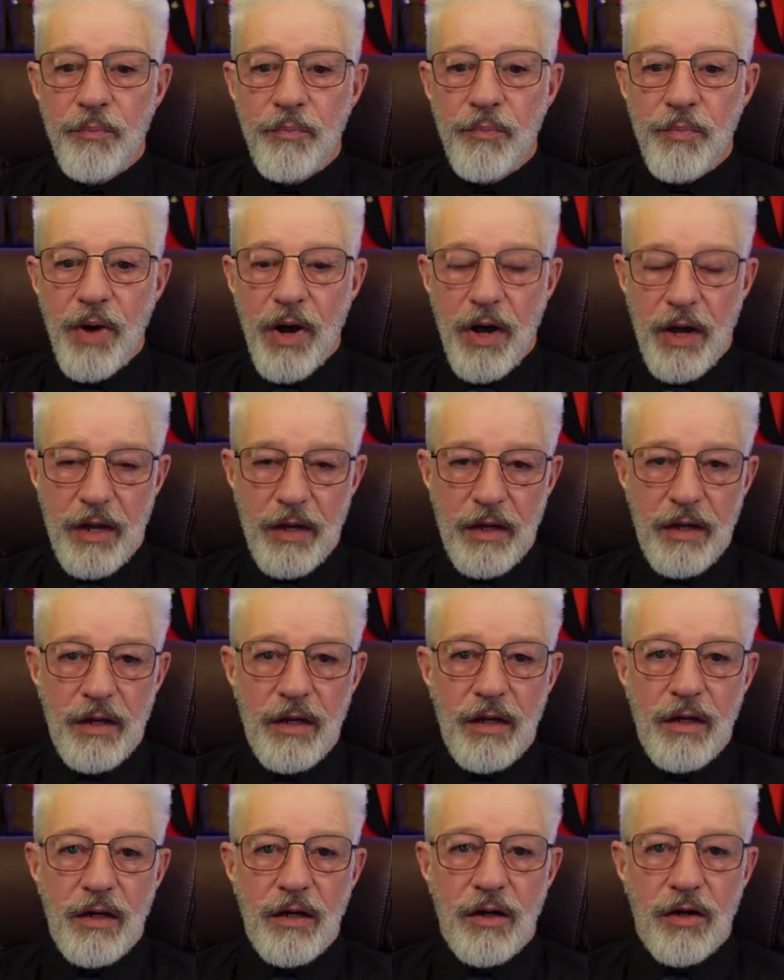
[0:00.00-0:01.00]
But
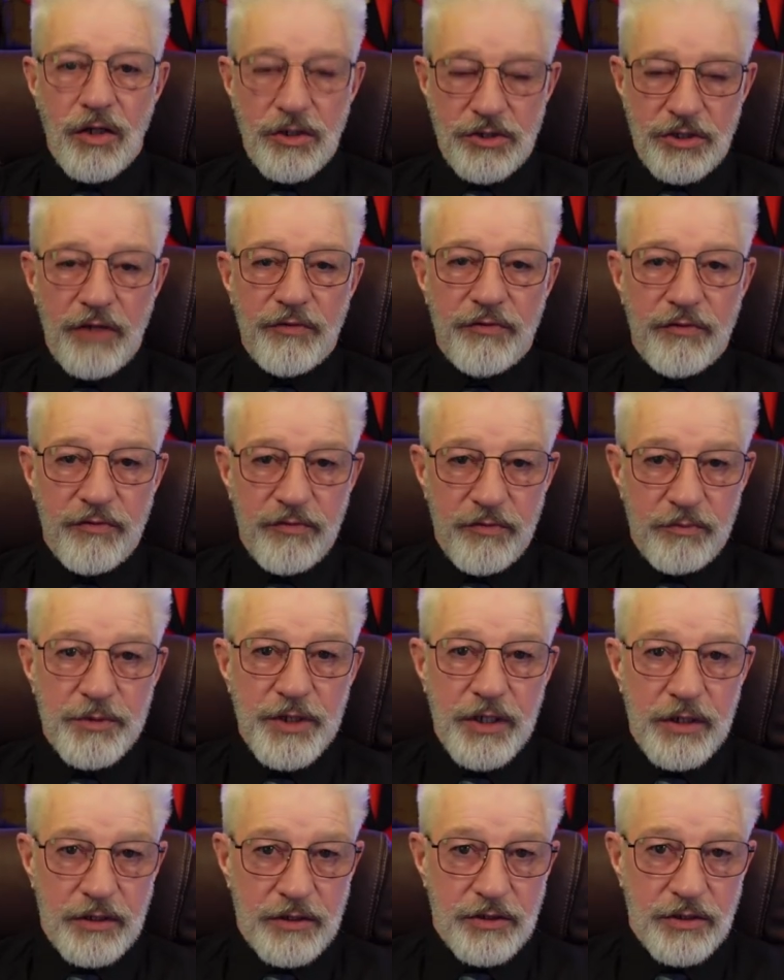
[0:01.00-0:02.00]
I suffer from
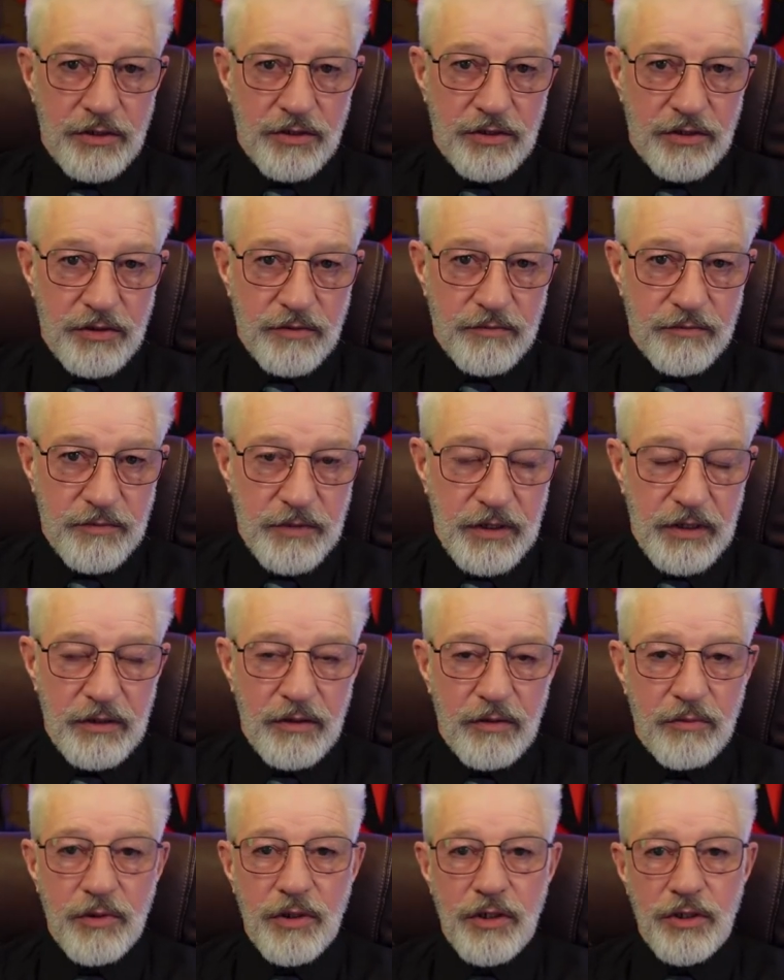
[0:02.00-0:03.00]
tinnitus, and
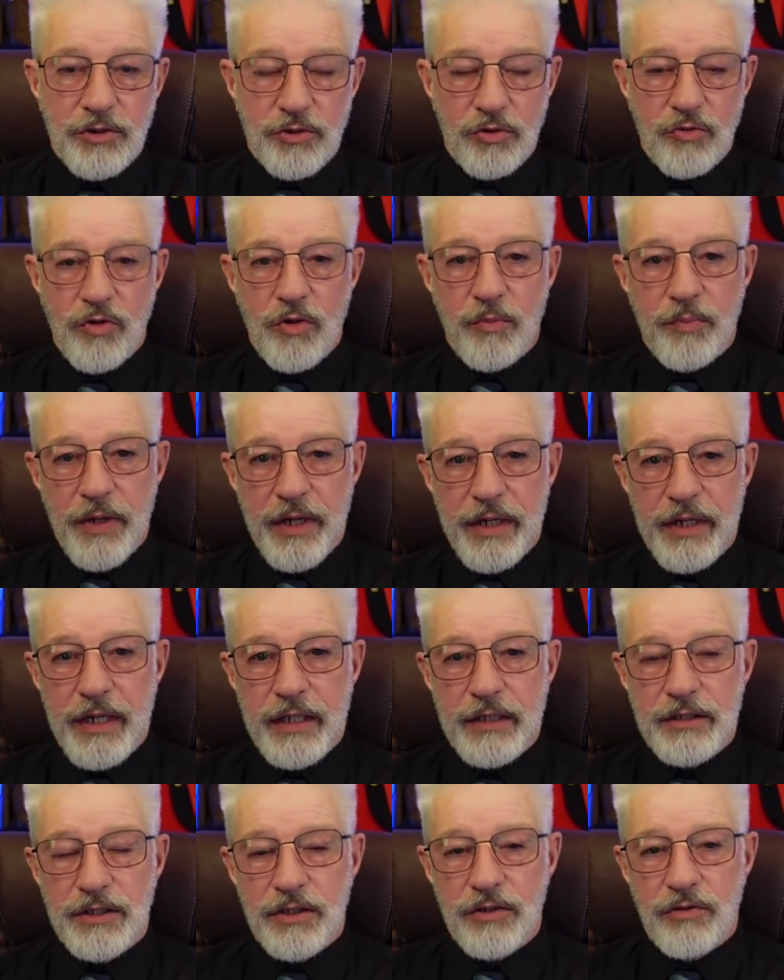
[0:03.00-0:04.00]
I'm going to talk about
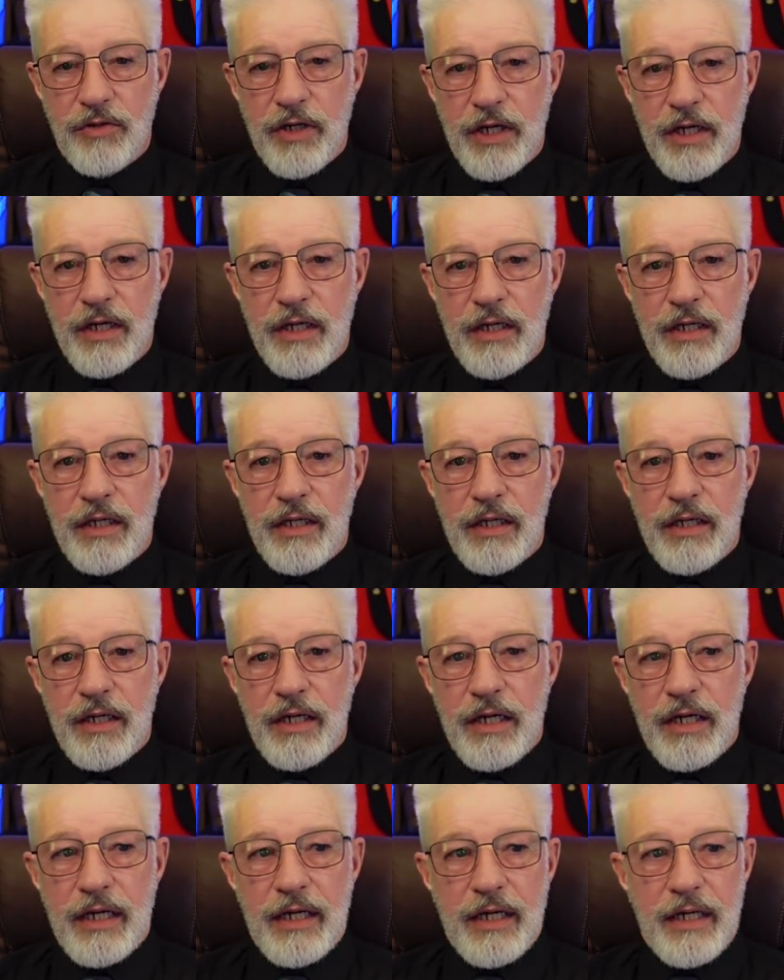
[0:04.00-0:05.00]
that tonight
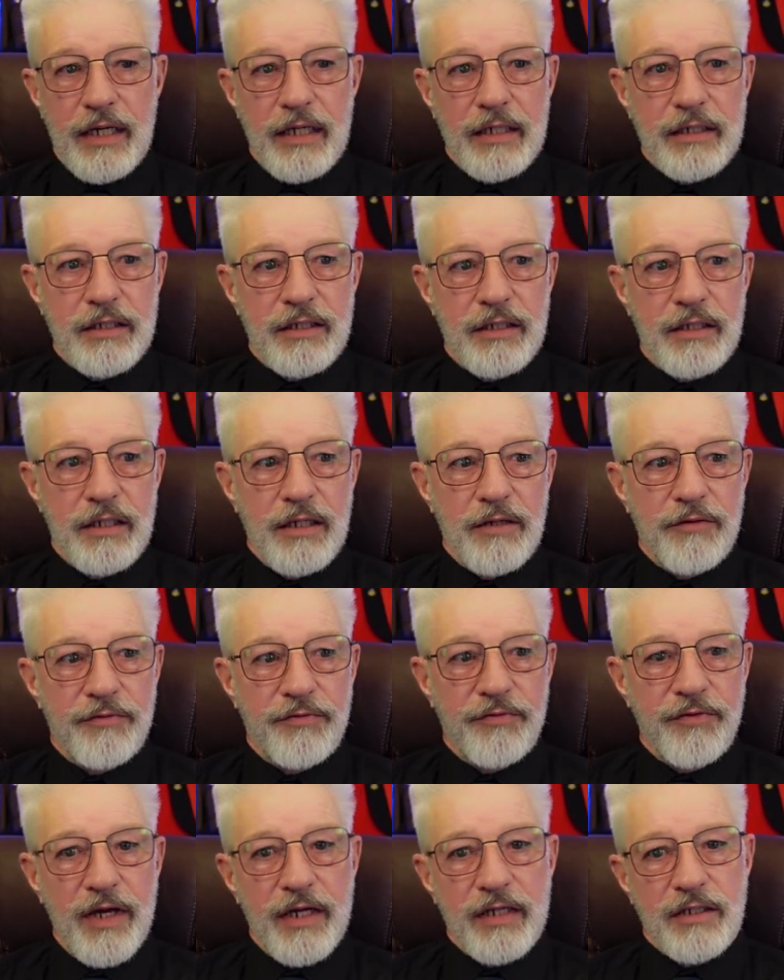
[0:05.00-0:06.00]
and the
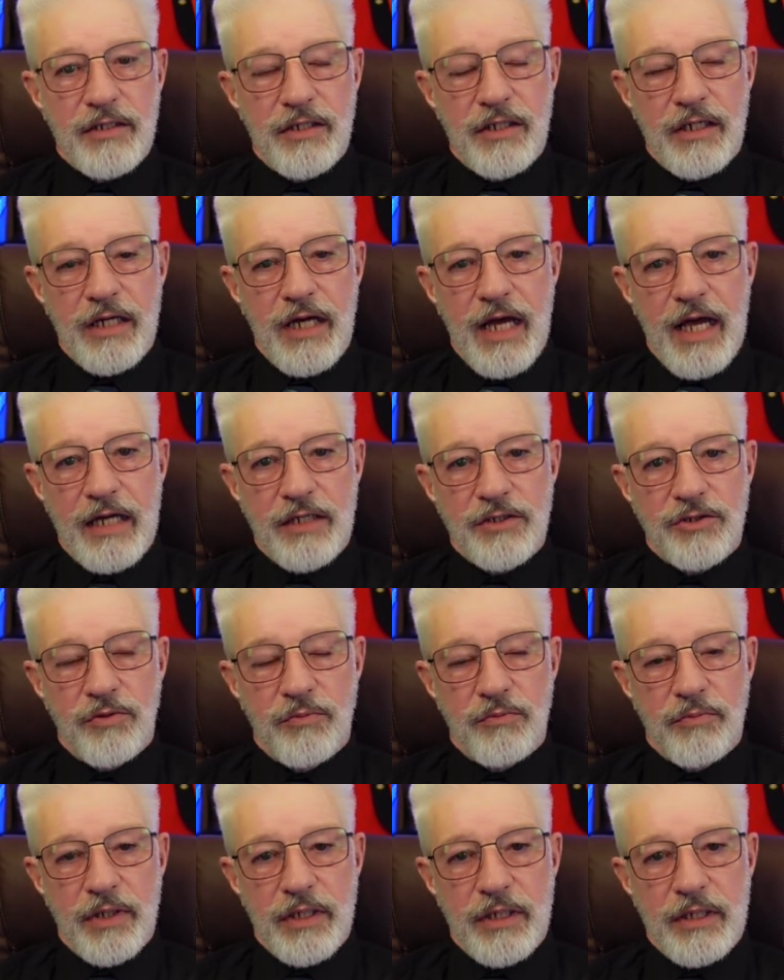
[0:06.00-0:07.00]
effect that it has
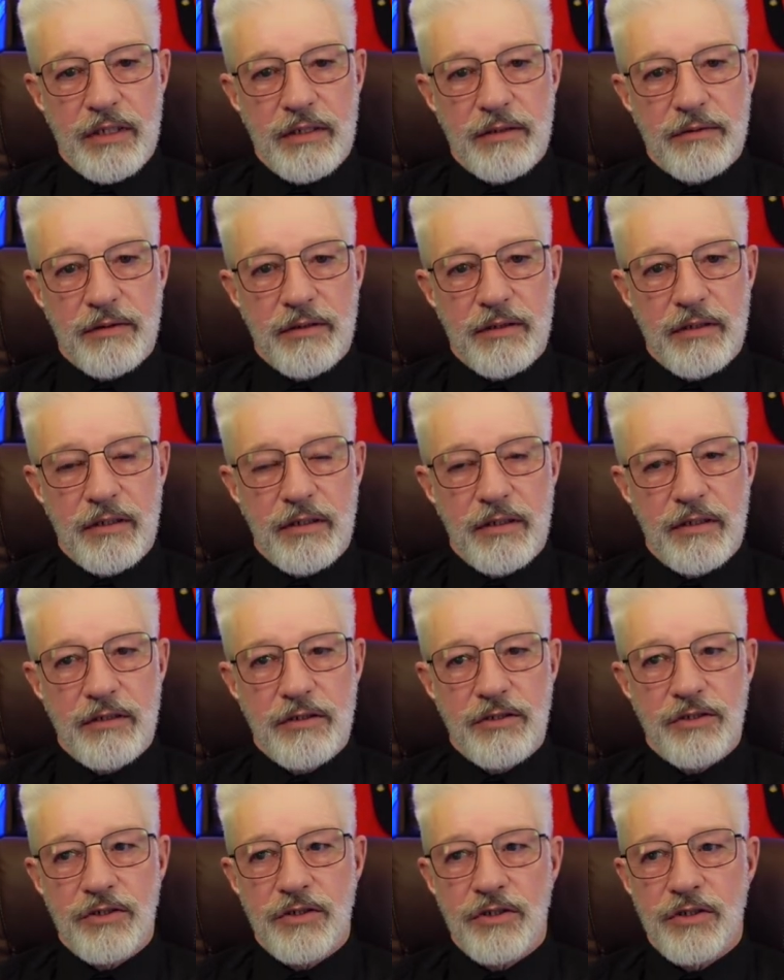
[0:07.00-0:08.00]
on me,
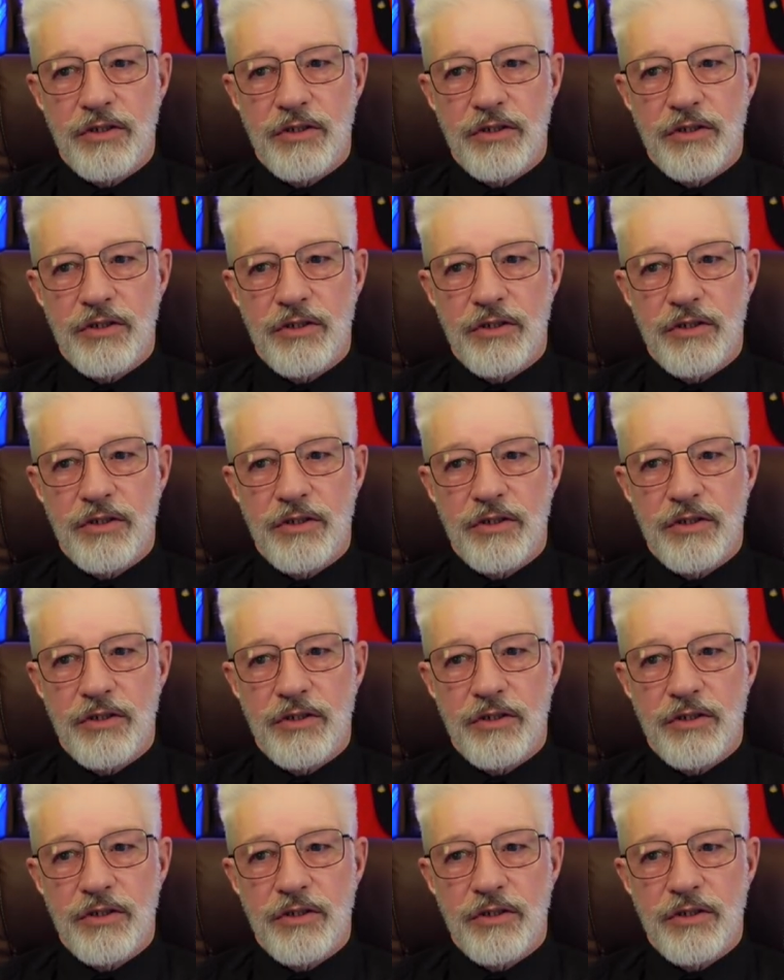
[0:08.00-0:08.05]
and